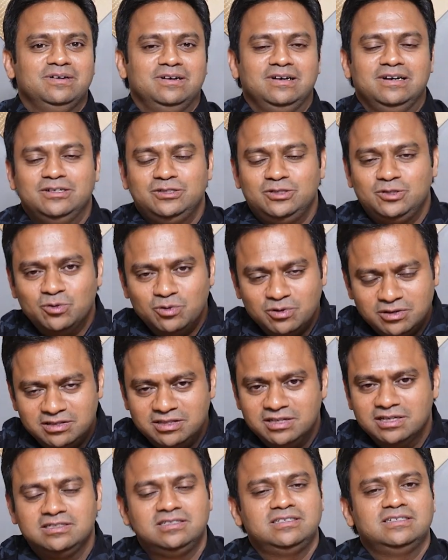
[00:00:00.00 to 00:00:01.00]
shoot
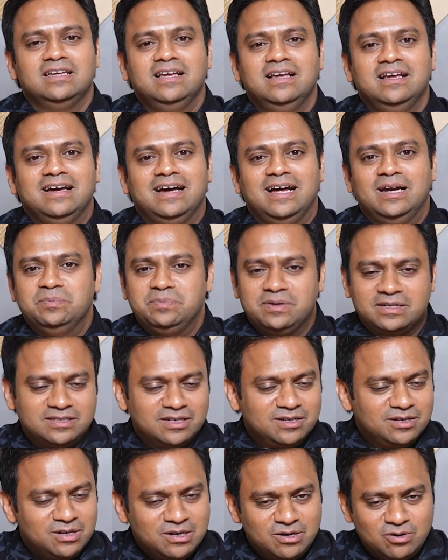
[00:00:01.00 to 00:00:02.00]
this and
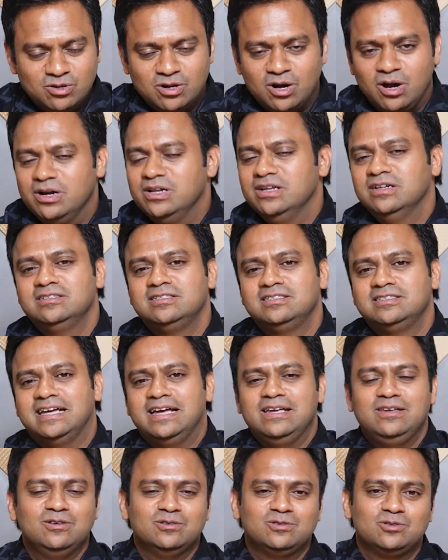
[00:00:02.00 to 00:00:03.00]
present it to the audience.
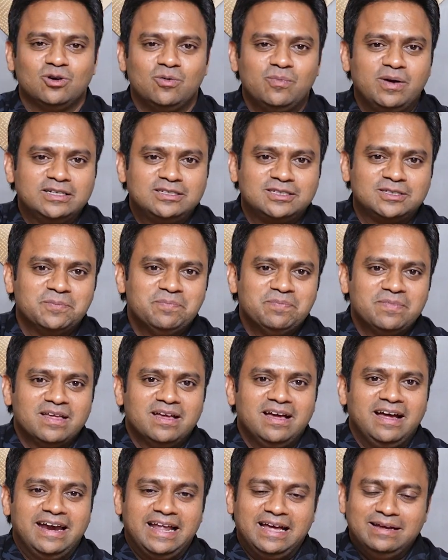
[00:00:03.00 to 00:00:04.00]
Thank you so much.
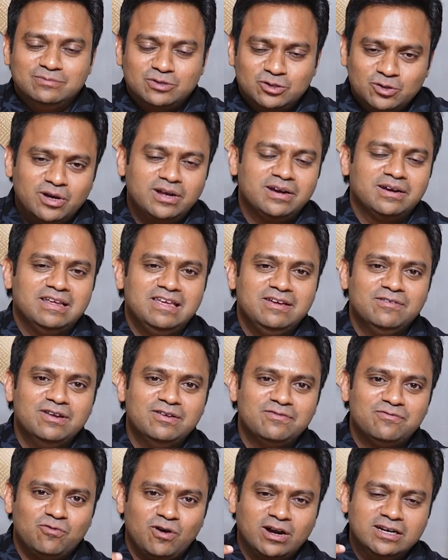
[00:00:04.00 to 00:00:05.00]
And I'm sure even
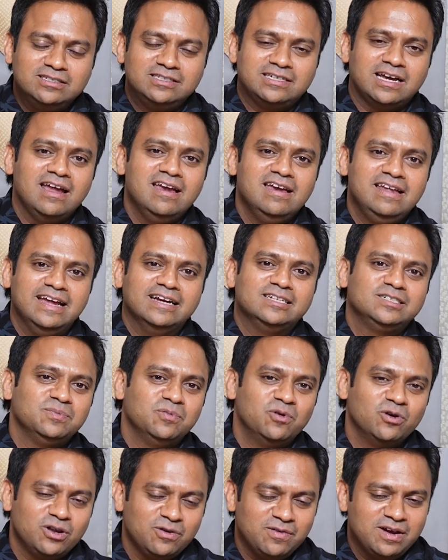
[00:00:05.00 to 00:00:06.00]
if one child gets
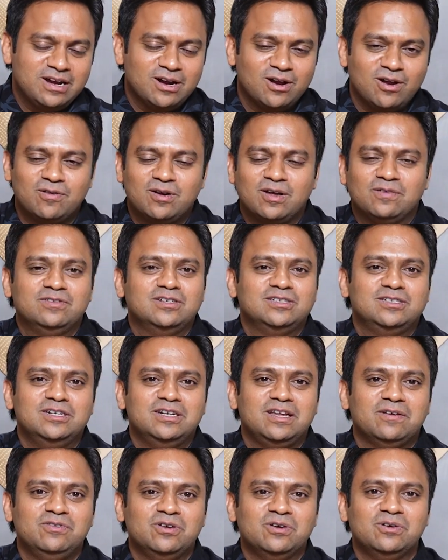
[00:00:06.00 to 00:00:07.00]
motivated out of this
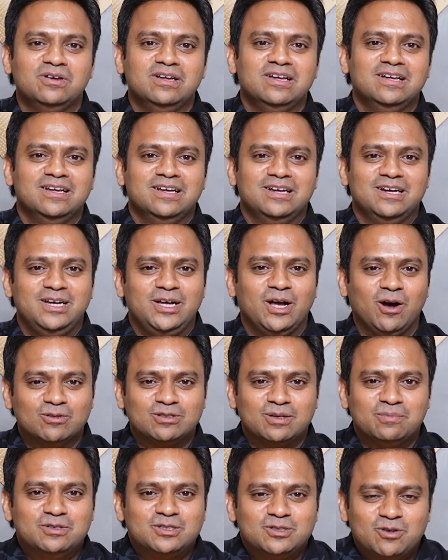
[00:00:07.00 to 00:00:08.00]
interview,
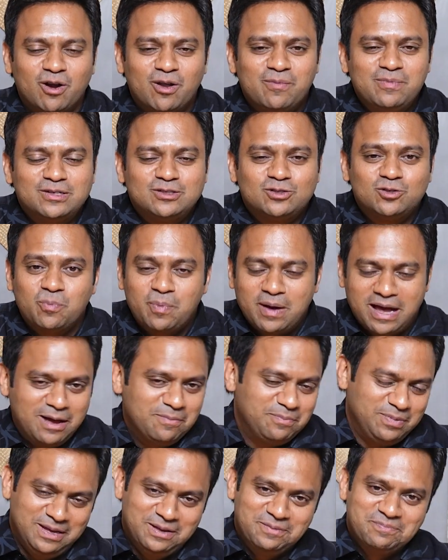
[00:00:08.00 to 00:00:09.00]
Gautam is going to be super
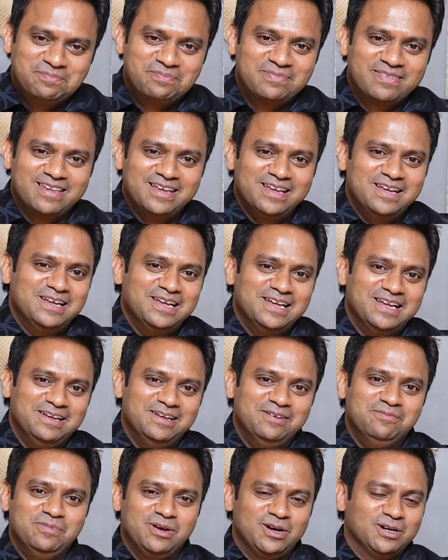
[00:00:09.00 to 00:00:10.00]
happy
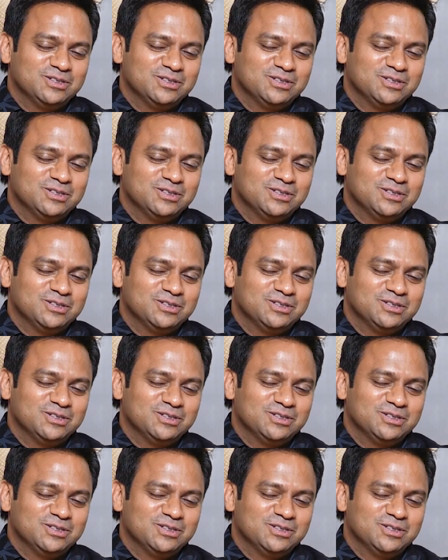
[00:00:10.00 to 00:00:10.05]
because